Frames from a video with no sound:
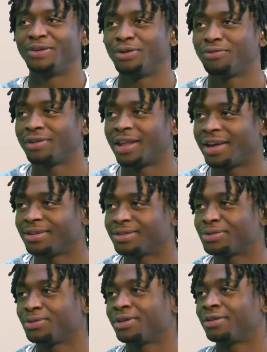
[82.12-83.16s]
Do you feel like
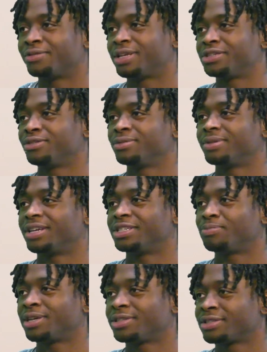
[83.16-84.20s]
through clothing that you
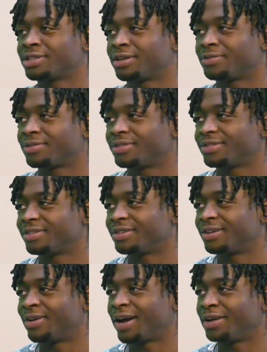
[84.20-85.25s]
express yourself
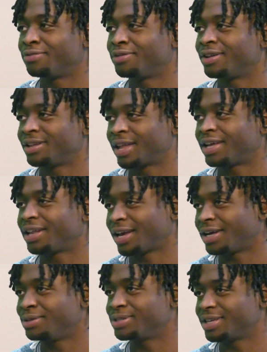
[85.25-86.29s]
on how you feel? Like how
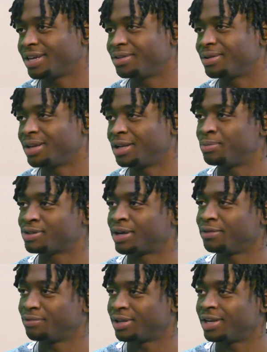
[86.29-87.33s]
you said, it depends on how you
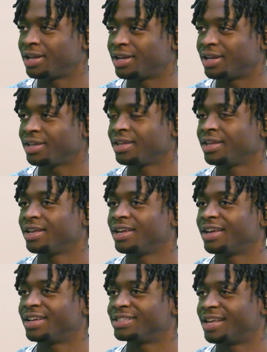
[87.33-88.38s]
feeling that day.
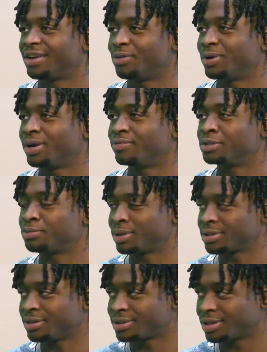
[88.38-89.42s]
Is that a way of
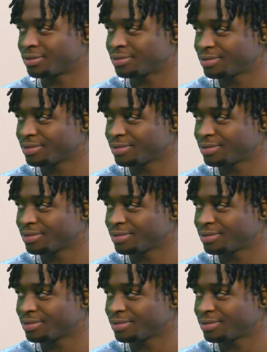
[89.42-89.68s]
expressing yourself?